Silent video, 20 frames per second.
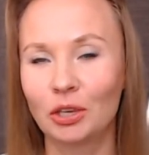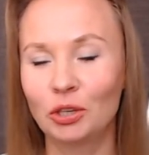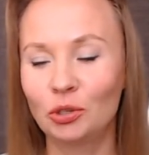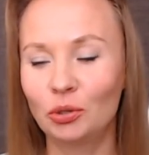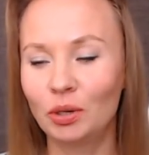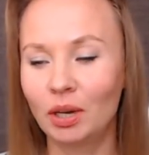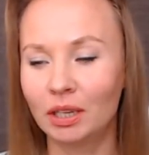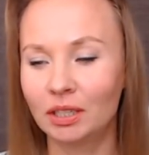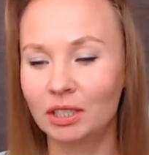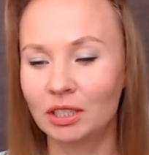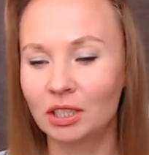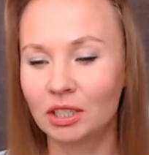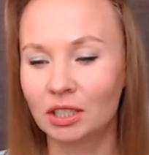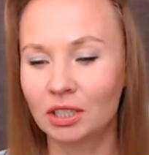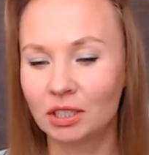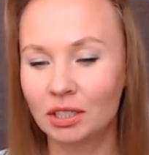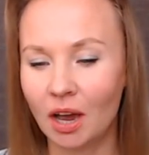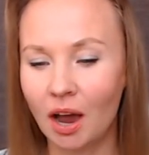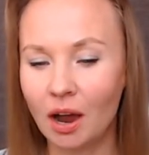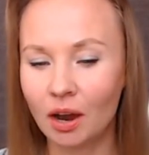you get
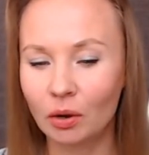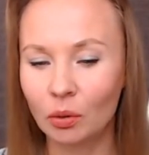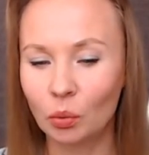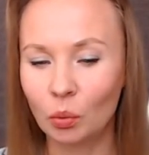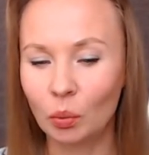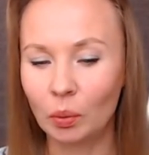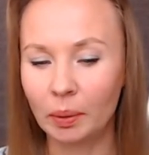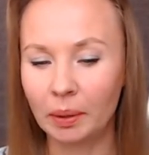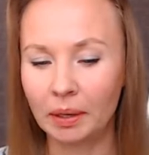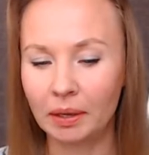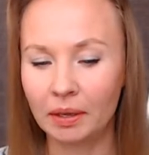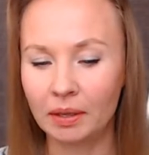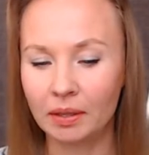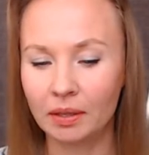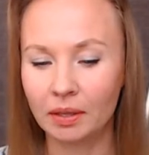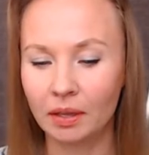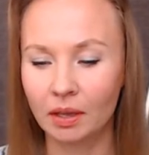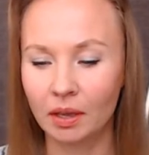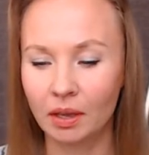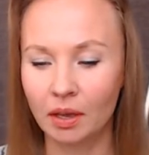stuck with
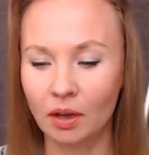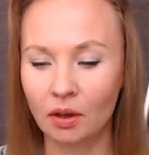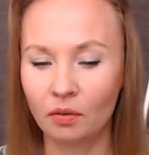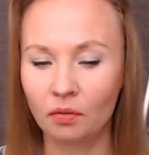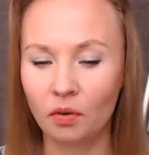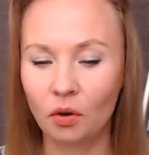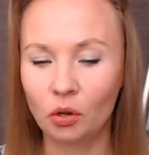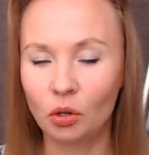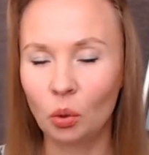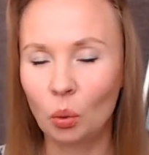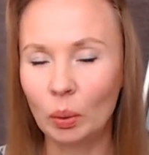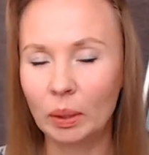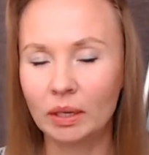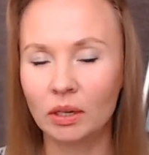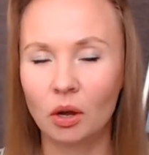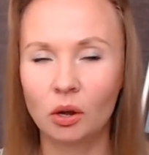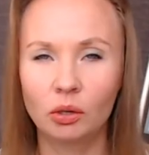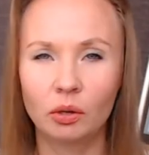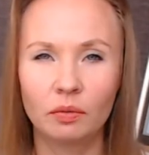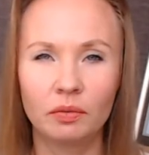
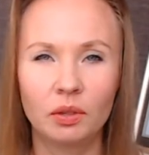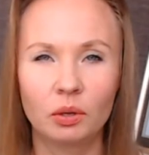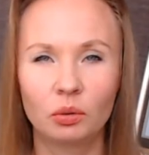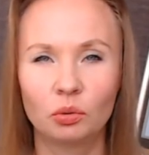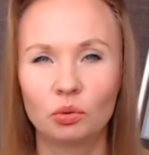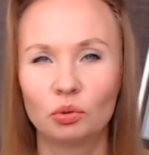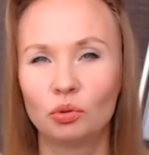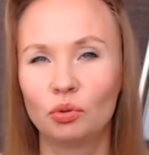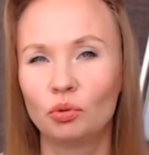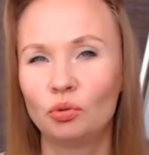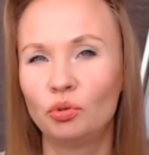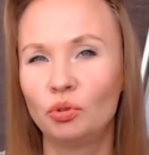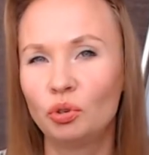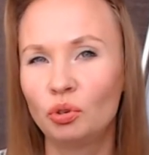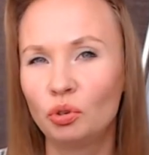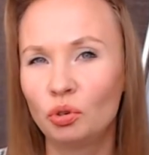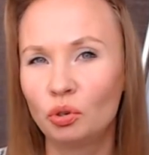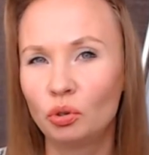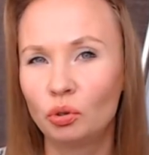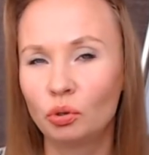following all of those
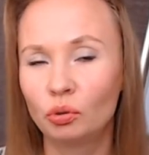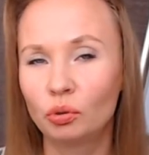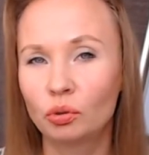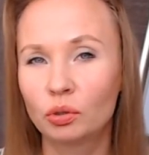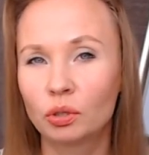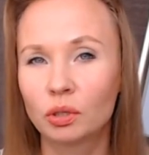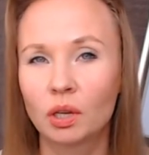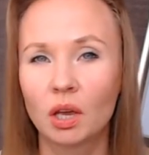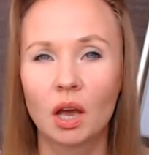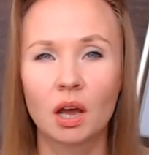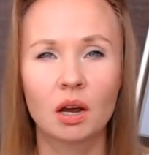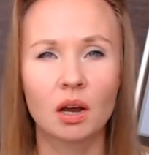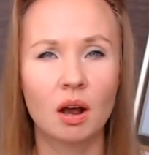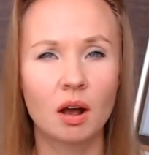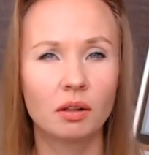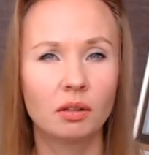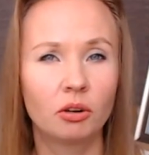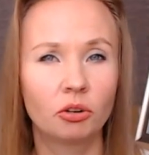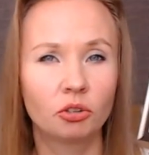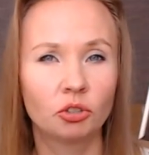rules,
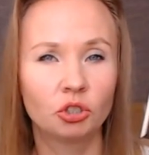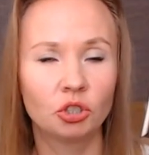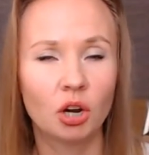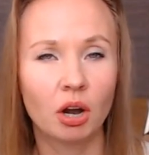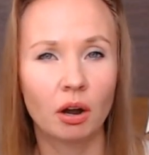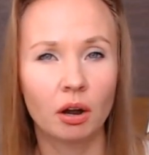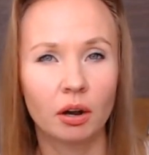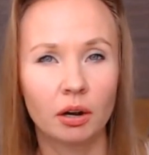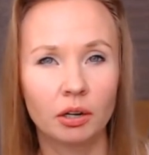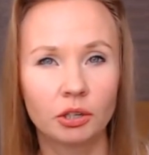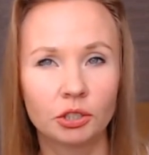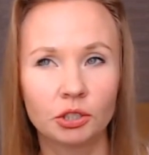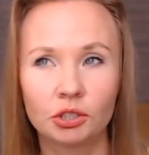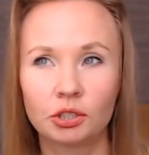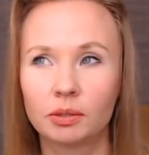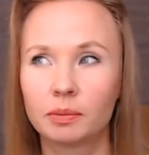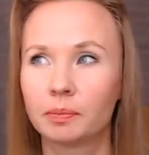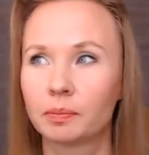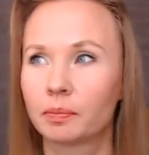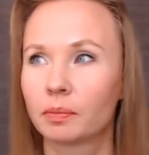color
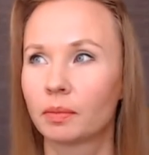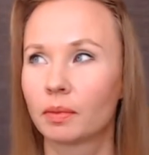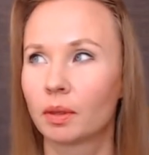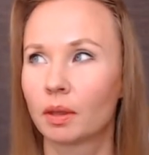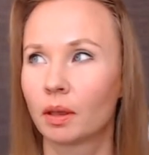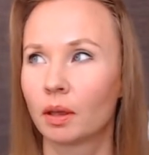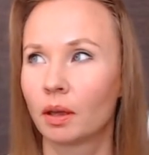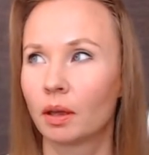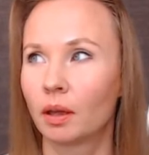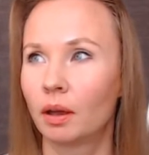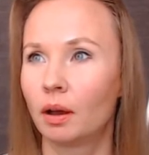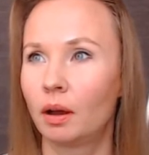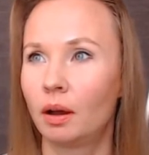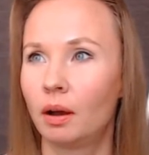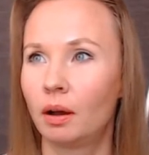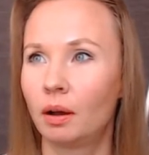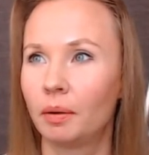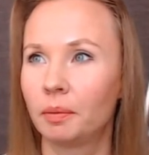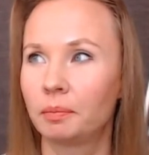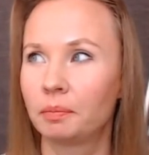charts,
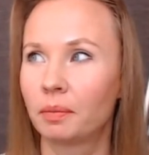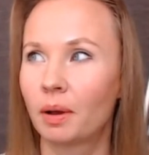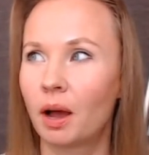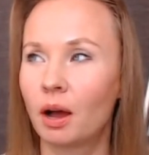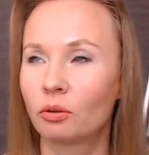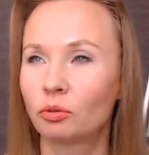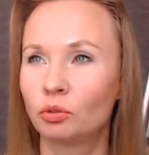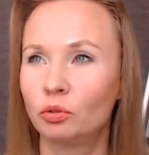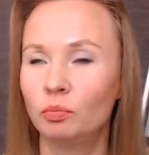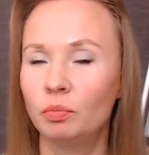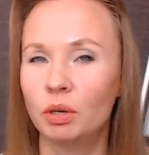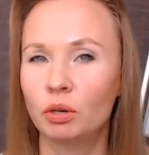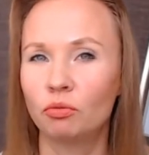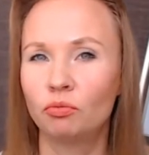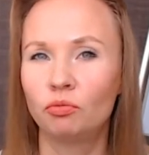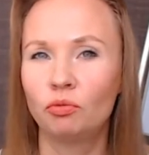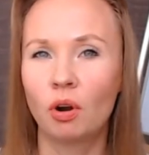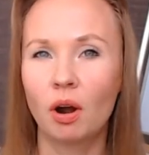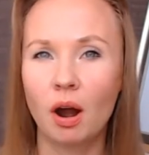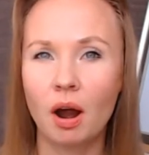uh, how to be
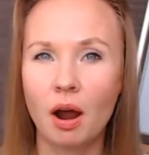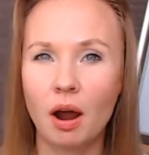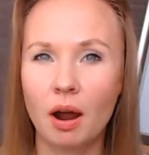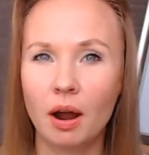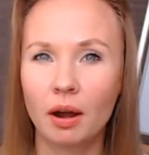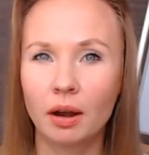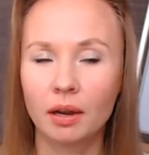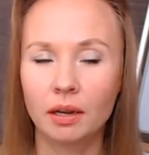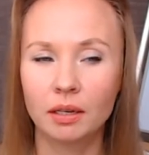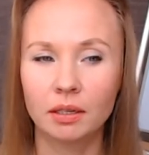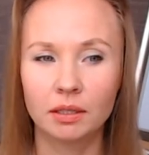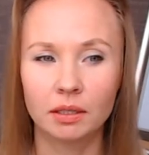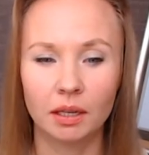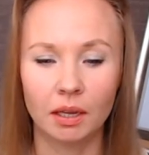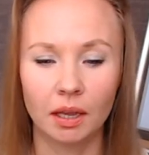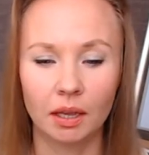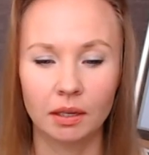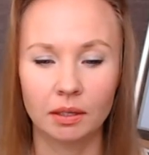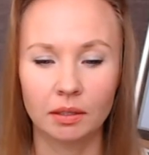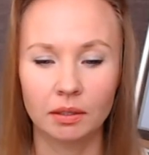right
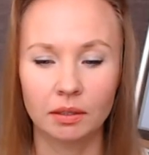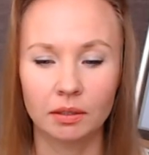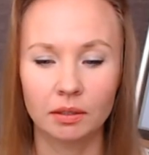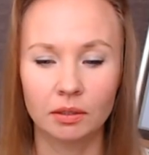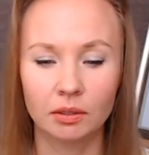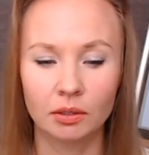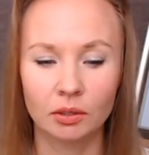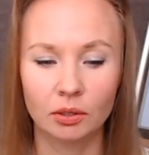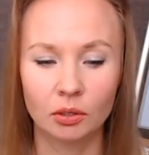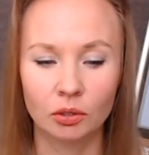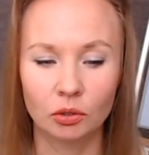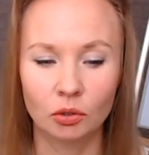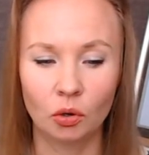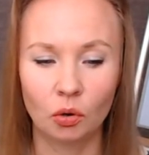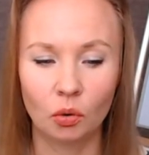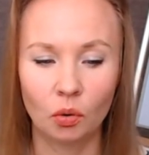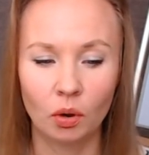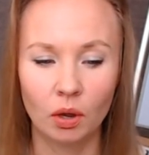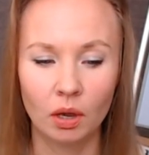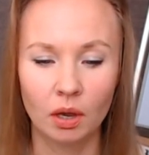and you
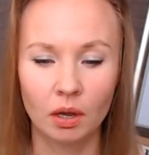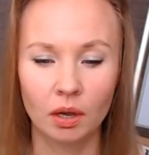know